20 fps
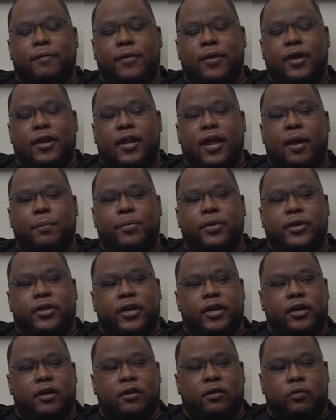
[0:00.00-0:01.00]
Bro? Yeah, that
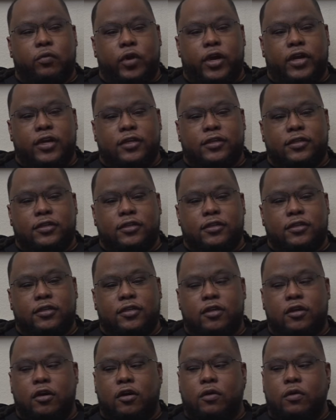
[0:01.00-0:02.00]
particular race.
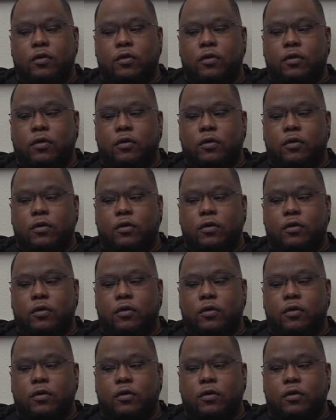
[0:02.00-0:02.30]
You know,